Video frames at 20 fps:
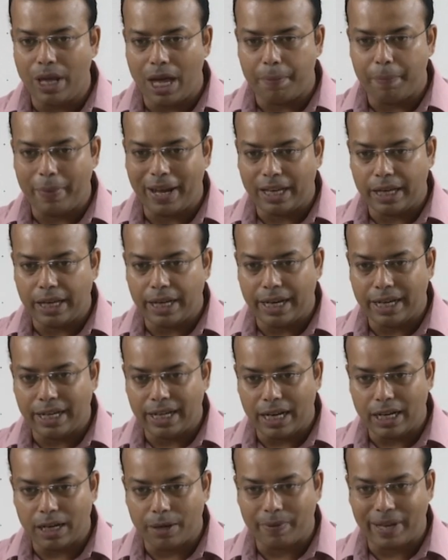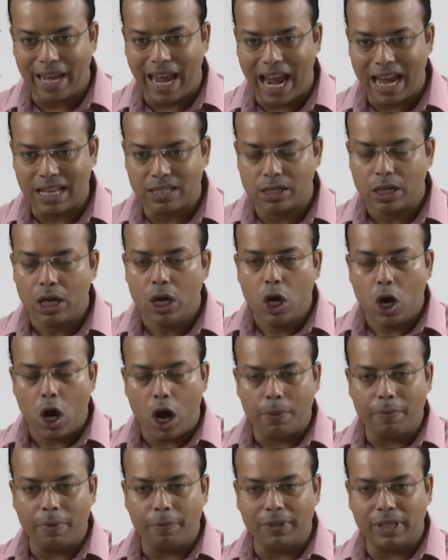are making any kind of gas
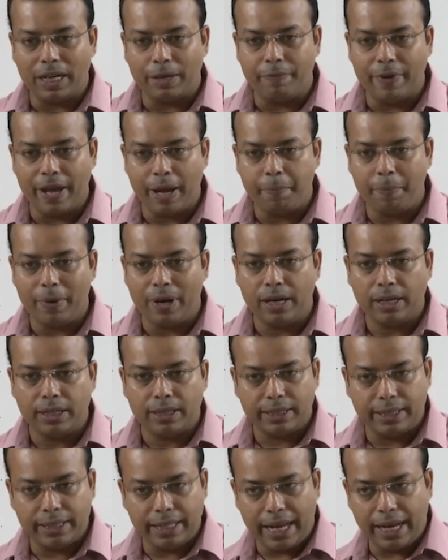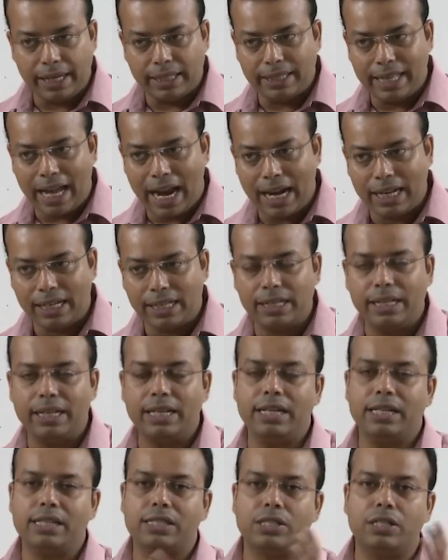or maybe that vapor, then that
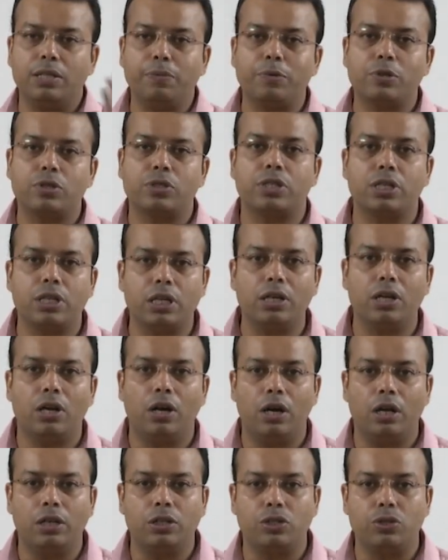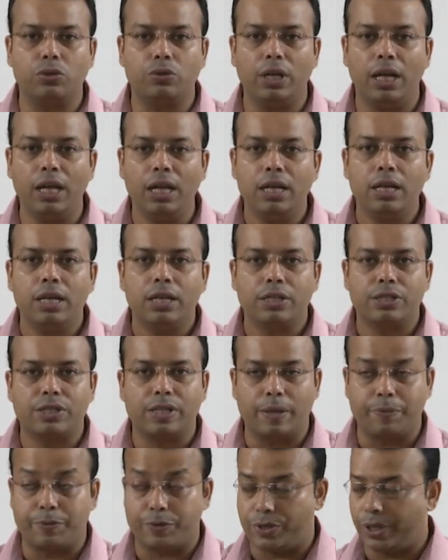is depositing onto the
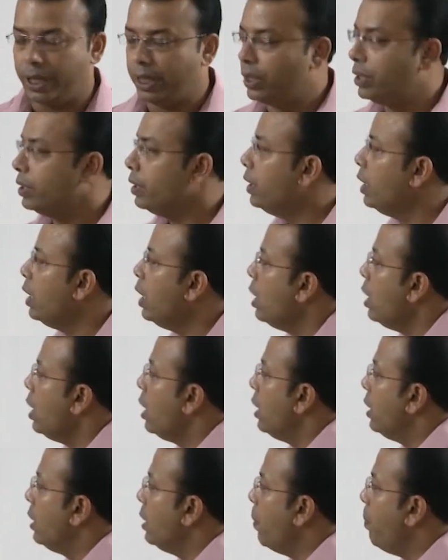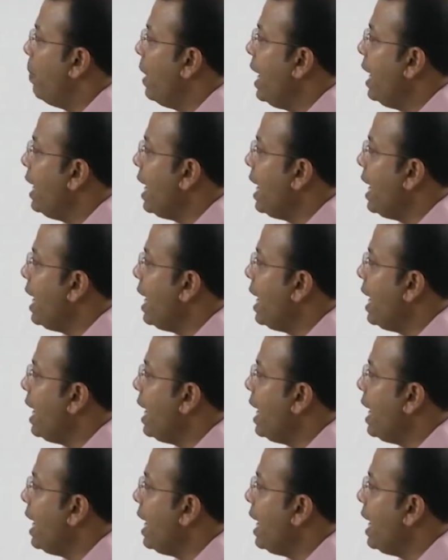substrate. The main